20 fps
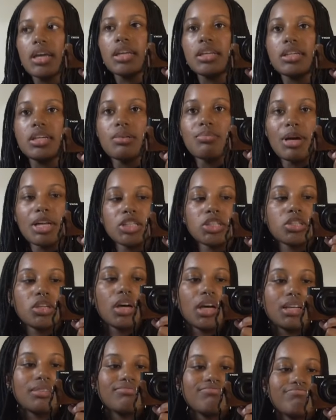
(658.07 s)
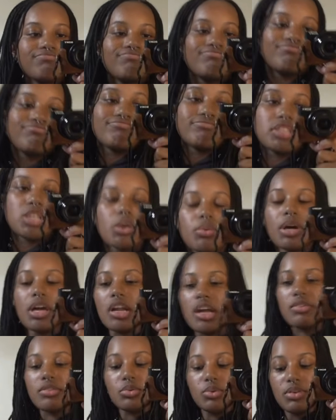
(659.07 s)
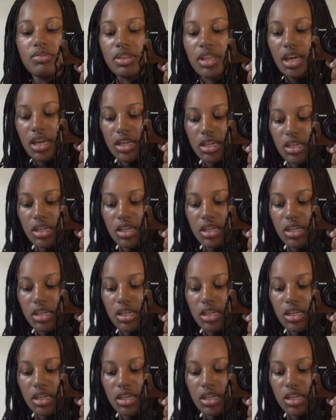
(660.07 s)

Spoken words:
did a magic knot. So I don't have to weave in the end